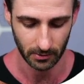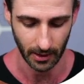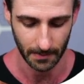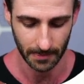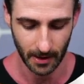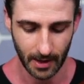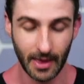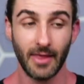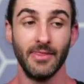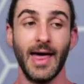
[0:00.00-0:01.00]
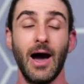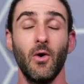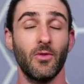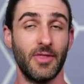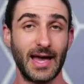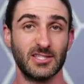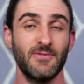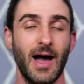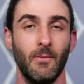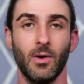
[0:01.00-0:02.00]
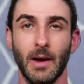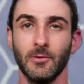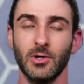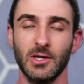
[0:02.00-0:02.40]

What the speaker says: okay? Now that's fine. What I'm